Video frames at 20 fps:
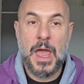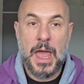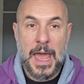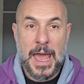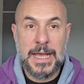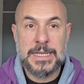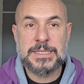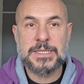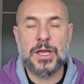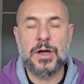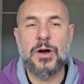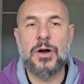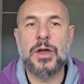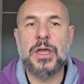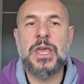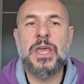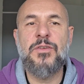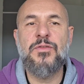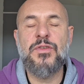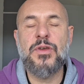And so,
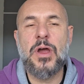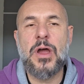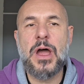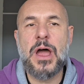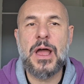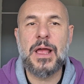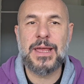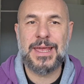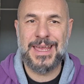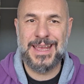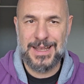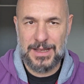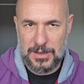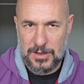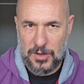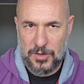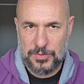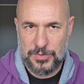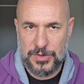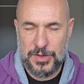if you are in
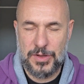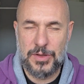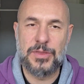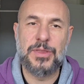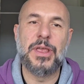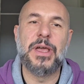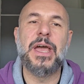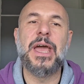London